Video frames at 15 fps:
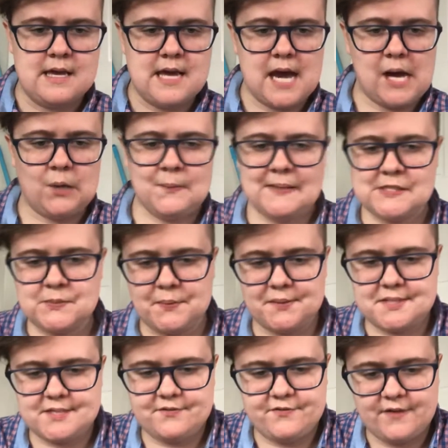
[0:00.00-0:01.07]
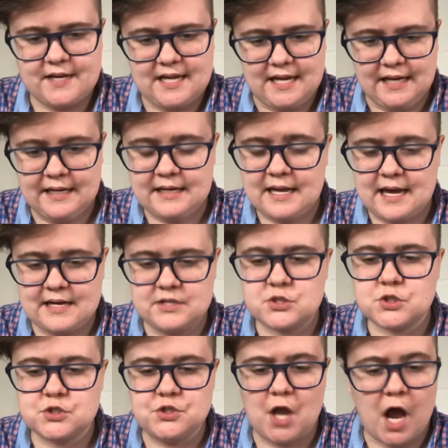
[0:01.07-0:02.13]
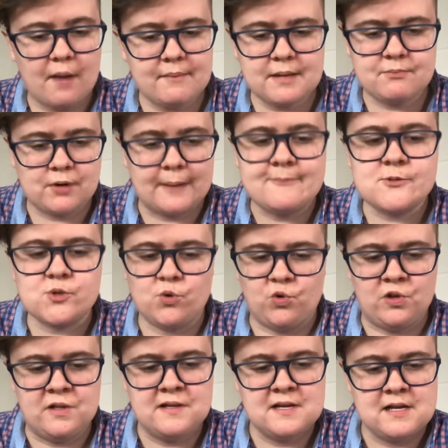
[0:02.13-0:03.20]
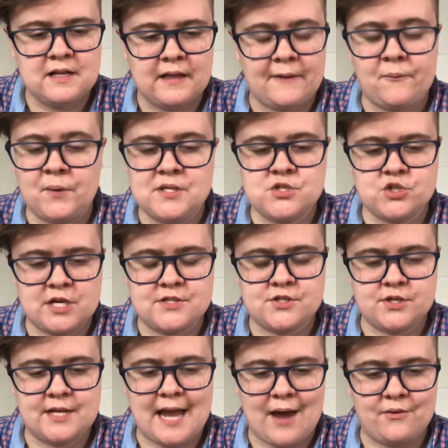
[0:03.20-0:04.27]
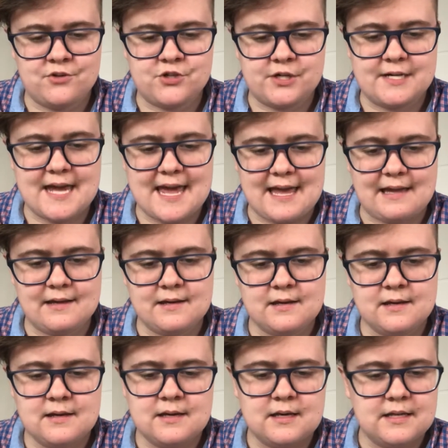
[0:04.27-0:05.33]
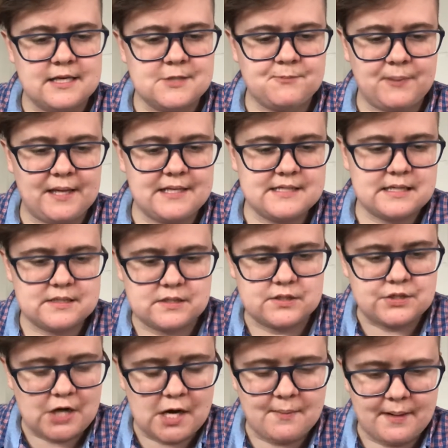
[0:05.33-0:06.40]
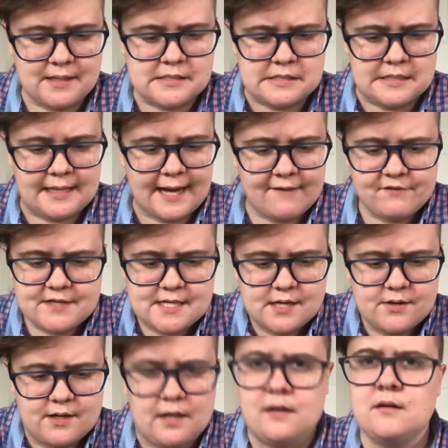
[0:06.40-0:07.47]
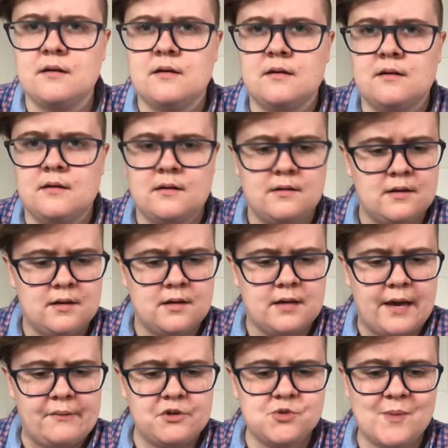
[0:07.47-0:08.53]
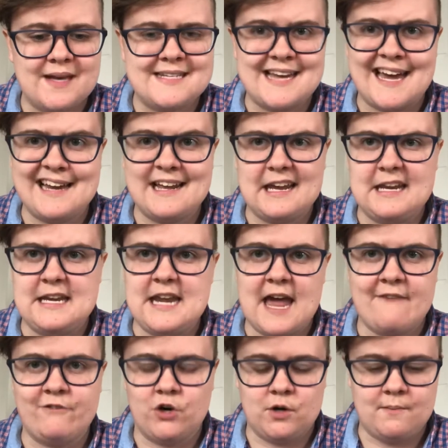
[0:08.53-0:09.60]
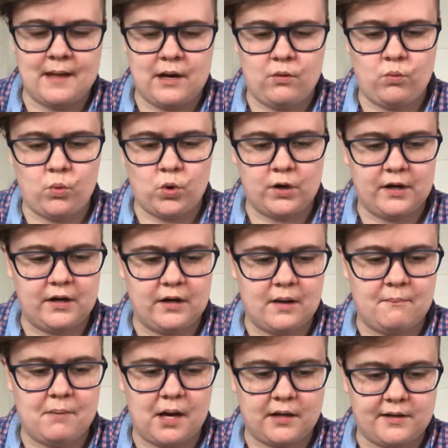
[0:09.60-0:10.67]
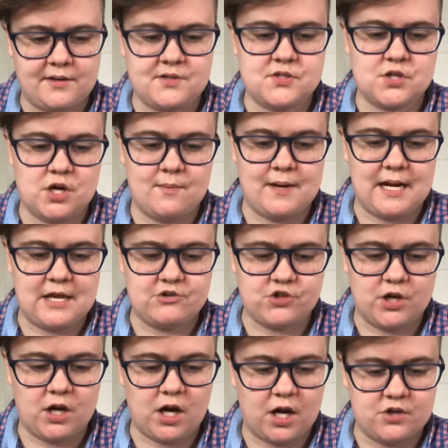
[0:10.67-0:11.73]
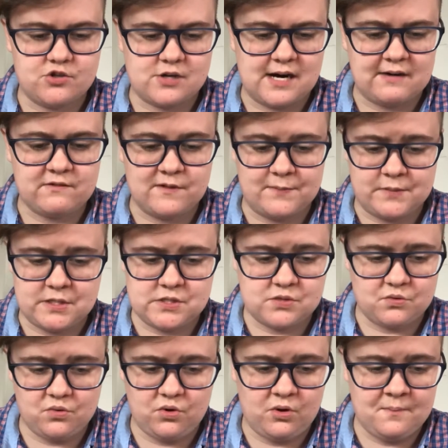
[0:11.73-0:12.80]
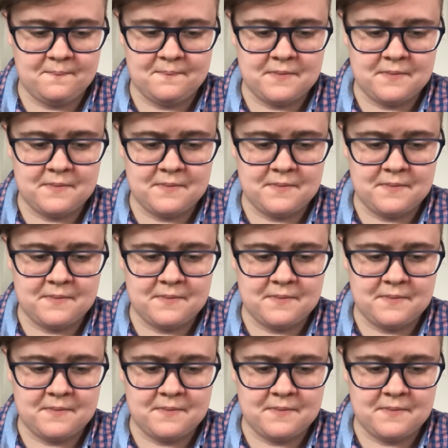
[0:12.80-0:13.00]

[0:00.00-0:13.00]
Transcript: How am I supposed to fit in at a snobby prep school like Westchester Country Day? This place has a Starbucks in the cafeteria. I wish my dad had never been awarded a bug extermination contract from this school.